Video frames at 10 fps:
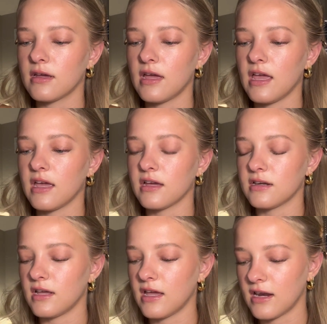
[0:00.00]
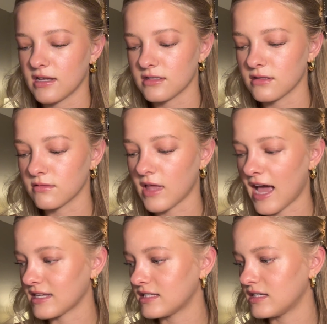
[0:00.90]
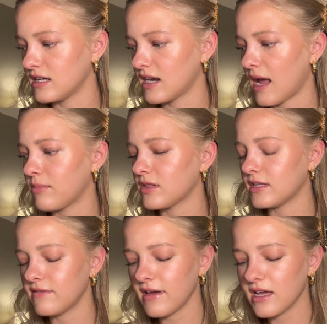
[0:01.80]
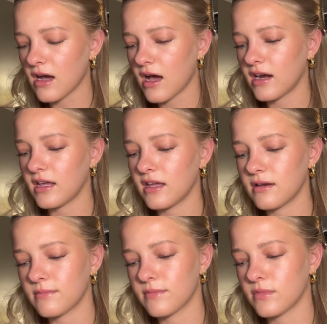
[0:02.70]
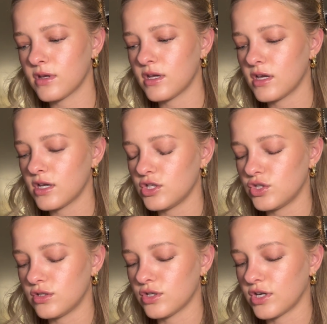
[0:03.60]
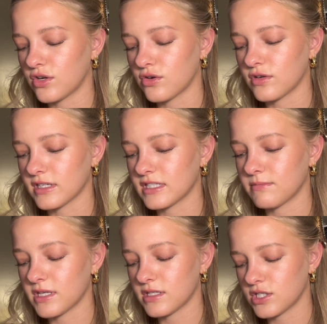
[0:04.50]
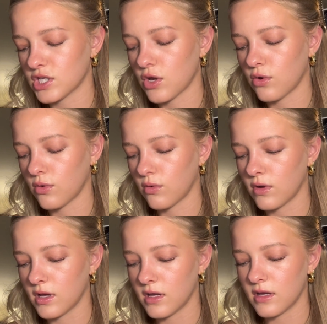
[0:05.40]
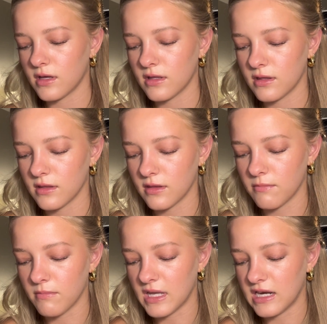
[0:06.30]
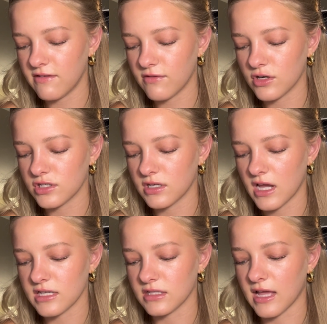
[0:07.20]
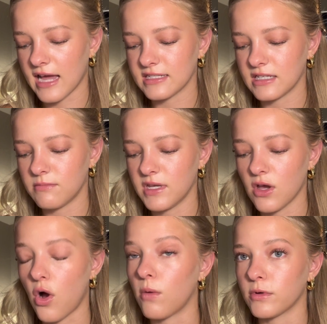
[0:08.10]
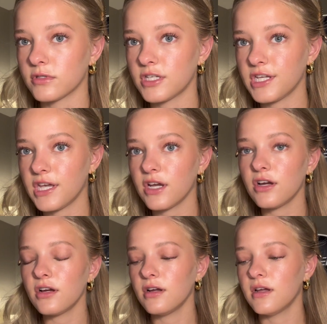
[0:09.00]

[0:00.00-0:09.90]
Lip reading: and it has lasted, I believe I got it during Christmas, so the mini version has lasted me almost a year.